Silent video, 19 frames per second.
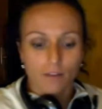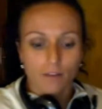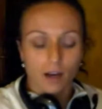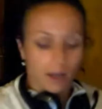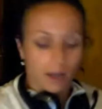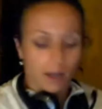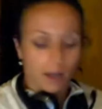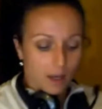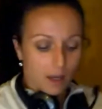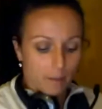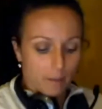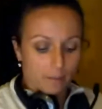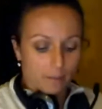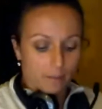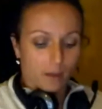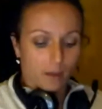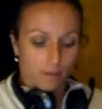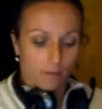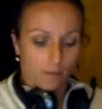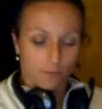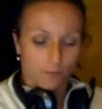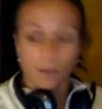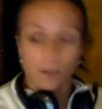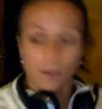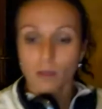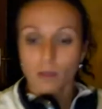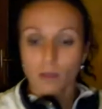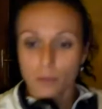I have a
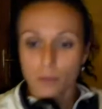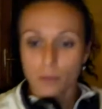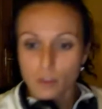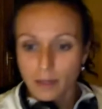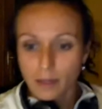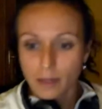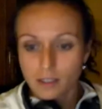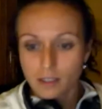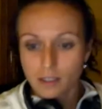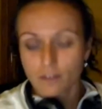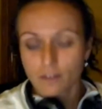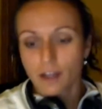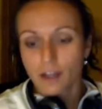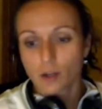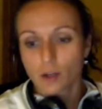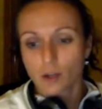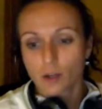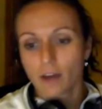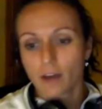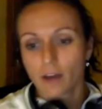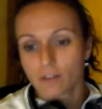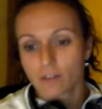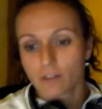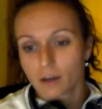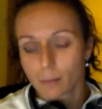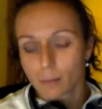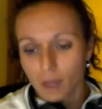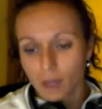female perspective and you